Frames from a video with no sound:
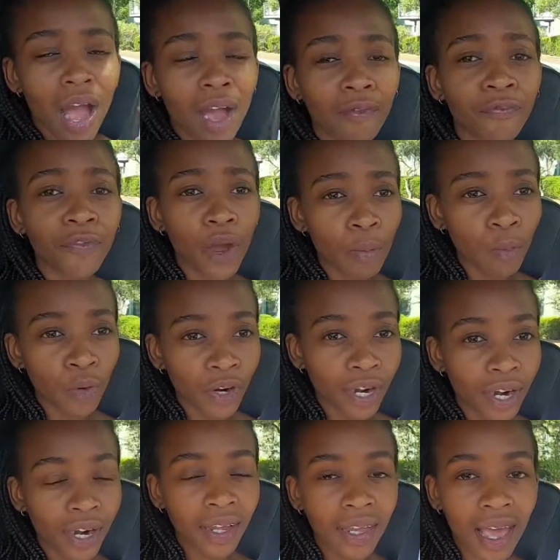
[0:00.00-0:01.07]
I'm from
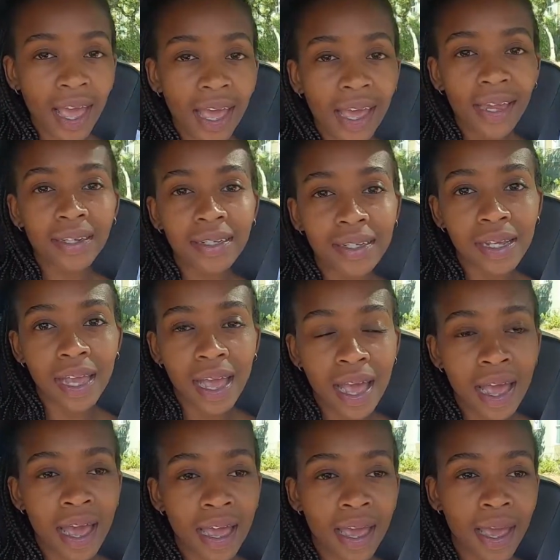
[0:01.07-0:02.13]
work and
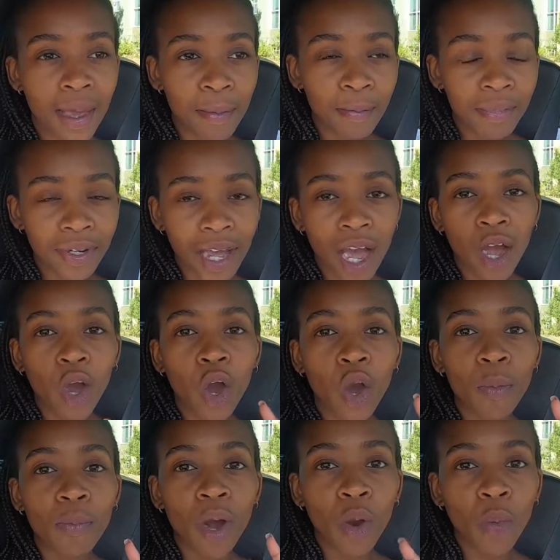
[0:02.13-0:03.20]
I am now
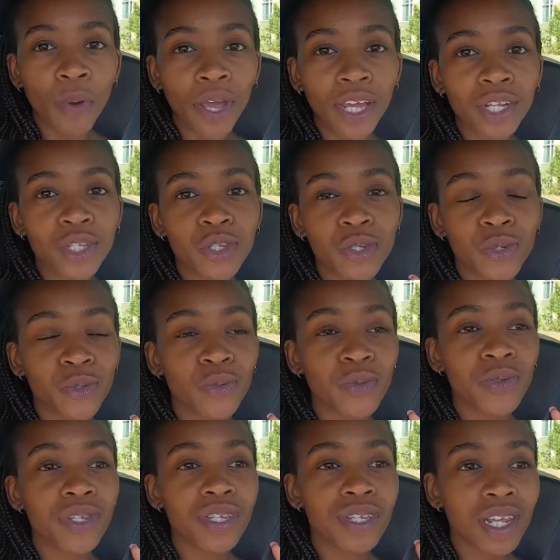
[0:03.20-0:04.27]
on my way
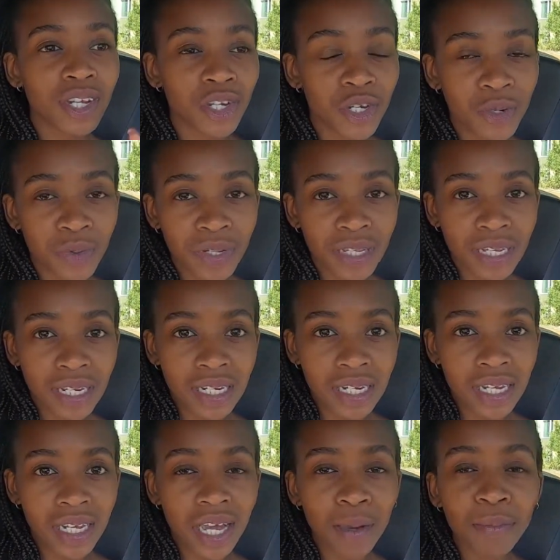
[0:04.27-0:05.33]
to Century
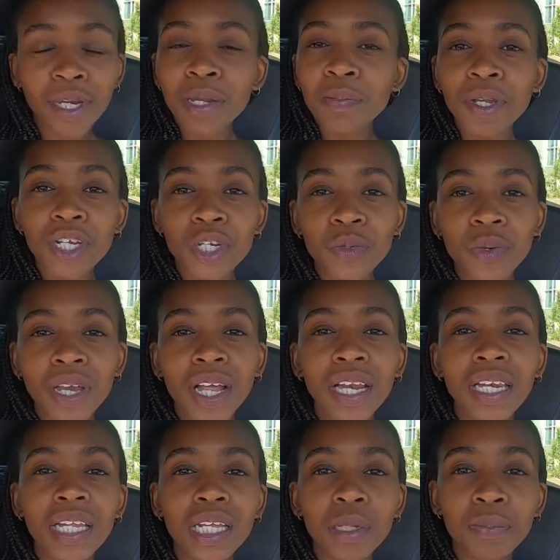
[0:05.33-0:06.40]
City. I'm gonna be doing a
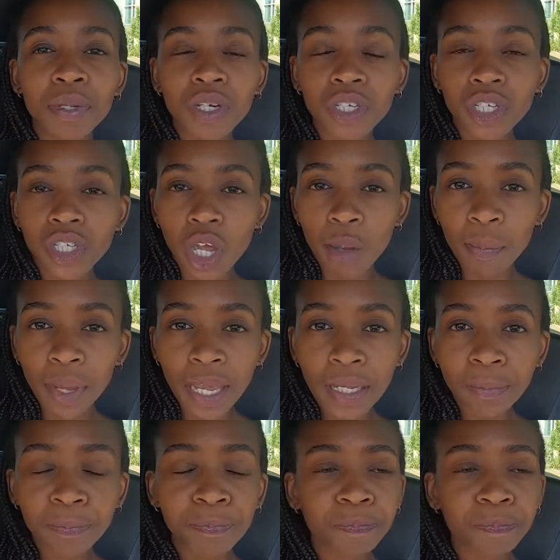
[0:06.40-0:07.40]
little bit of shopping.